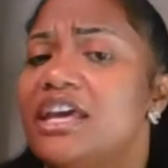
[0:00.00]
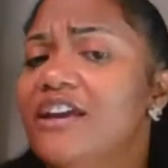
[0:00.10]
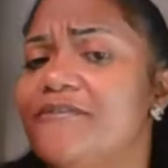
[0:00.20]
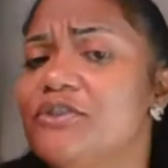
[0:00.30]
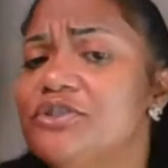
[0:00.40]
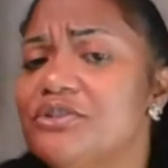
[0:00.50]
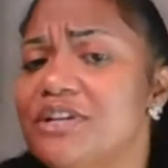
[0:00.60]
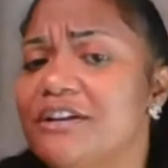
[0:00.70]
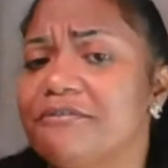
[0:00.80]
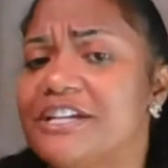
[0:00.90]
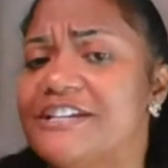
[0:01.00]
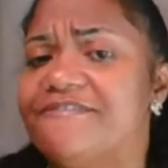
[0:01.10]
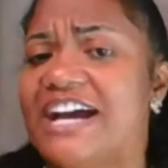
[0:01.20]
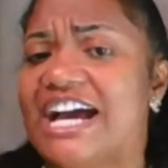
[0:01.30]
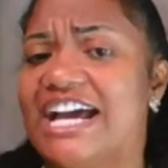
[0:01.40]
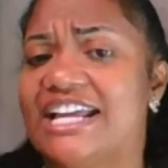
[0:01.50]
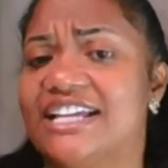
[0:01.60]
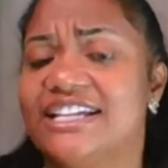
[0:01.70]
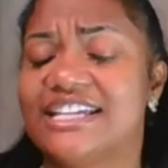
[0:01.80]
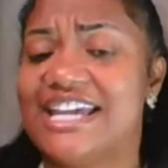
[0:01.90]
if you're doing a refi
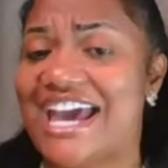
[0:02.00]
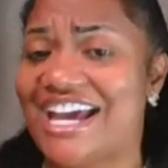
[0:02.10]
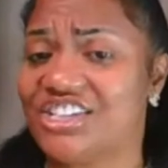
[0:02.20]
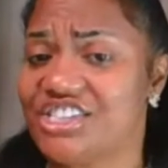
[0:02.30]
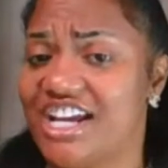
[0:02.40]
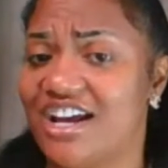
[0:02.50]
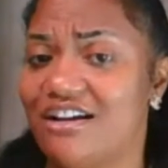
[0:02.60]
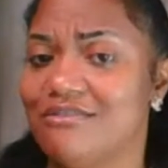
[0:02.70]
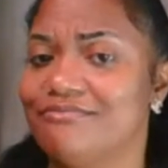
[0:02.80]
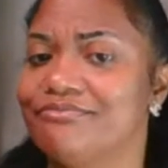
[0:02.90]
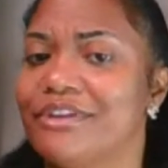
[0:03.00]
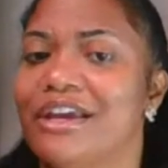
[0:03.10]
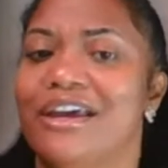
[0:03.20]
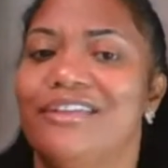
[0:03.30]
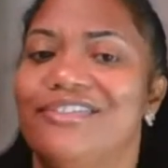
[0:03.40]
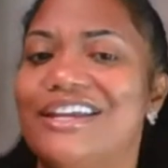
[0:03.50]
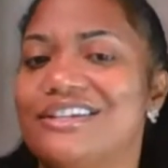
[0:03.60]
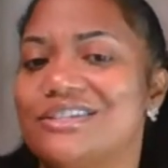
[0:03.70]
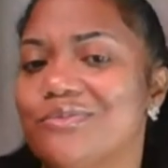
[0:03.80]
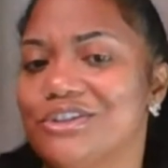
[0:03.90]
cash out, they
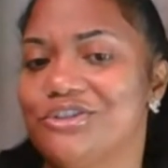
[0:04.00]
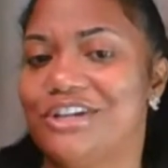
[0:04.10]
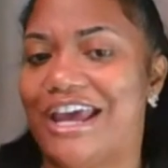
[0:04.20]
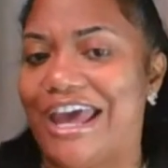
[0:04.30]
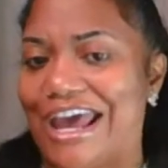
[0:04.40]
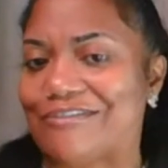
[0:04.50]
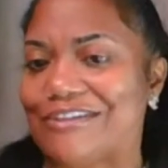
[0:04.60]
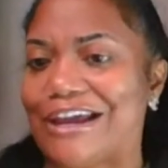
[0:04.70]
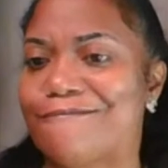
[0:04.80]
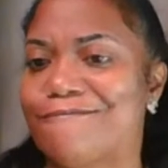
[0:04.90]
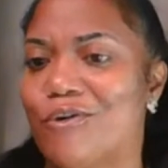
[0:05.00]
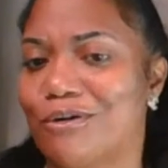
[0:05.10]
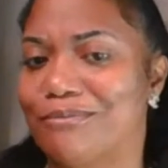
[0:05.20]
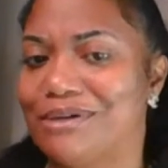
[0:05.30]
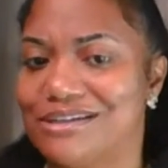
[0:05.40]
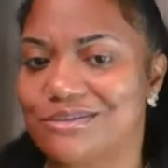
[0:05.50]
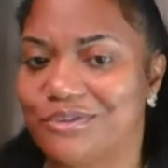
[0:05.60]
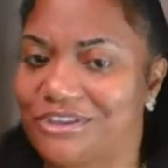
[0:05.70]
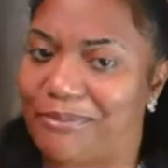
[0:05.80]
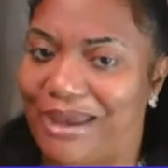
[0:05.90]
just want you to have like 4 months
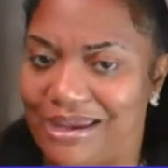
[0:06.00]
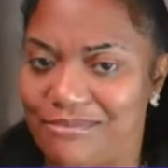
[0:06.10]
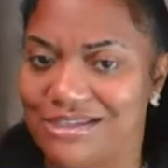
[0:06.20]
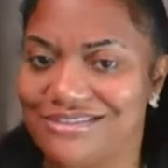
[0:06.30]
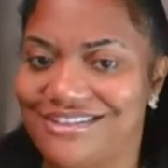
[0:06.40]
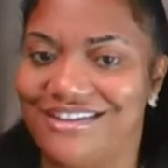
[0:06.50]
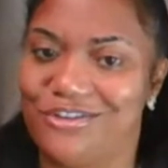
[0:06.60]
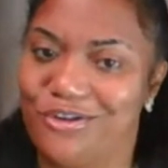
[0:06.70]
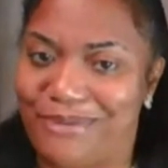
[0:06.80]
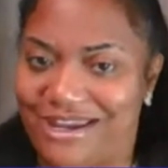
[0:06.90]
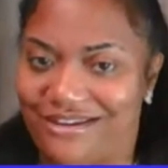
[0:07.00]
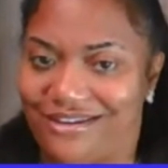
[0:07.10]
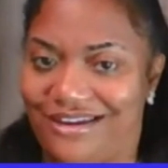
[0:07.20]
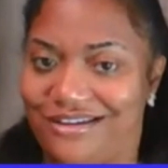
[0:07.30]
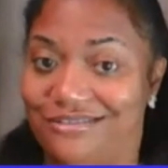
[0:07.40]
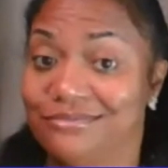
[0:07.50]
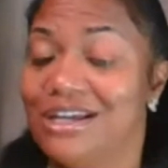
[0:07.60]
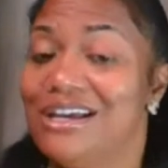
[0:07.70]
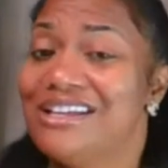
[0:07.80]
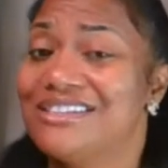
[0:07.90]
with the payments in your bank account.
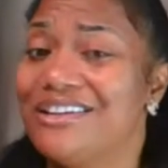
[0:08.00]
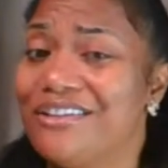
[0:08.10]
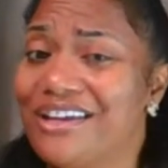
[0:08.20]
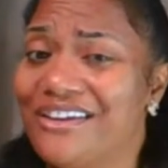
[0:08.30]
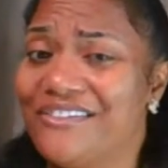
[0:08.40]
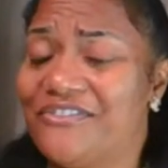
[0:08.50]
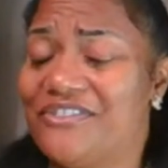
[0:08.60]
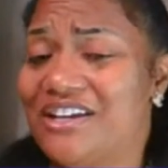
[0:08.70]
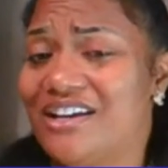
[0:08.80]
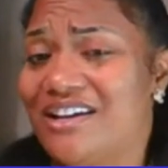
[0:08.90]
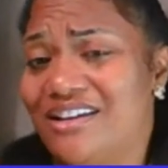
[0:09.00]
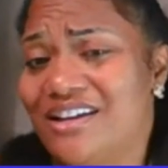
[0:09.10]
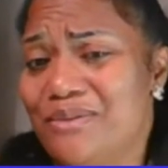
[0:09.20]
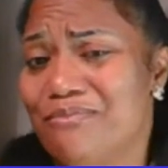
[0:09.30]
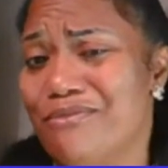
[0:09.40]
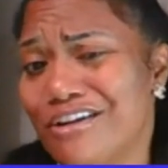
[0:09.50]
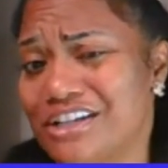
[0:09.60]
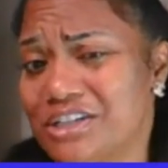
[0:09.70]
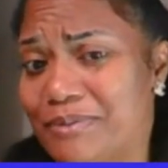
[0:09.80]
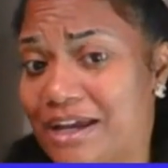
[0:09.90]
So if the
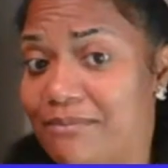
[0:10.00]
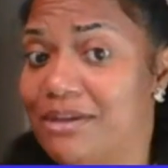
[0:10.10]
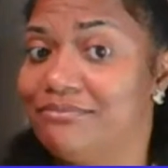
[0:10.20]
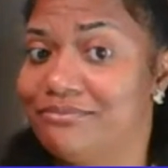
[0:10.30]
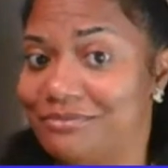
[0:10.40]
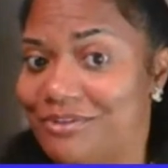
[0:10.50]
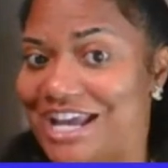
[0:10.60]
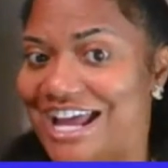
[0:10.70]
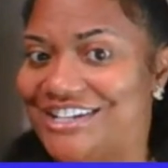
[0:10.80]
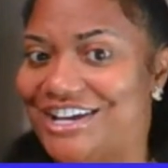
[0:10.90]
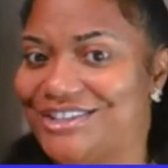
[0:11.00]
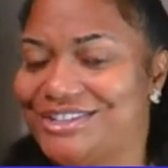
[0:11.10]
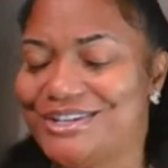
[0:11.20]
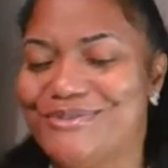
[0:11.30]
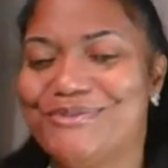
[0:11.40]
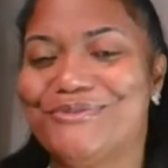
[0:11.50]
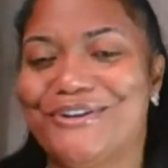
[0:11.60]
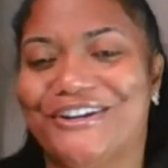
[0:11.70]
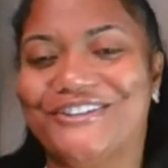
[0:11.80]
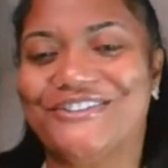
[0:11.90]
mortgage payment, we got another deal we're
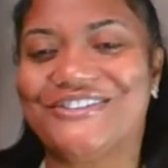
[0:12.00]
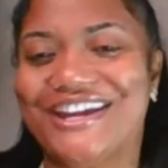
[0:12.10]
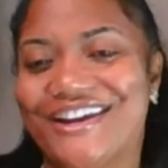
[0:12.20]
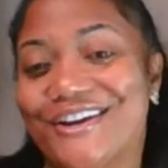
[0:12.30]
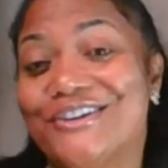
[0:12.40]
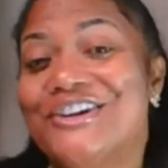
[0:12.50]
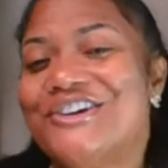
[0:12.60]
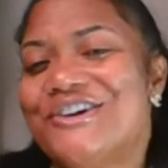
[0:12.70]
working on now,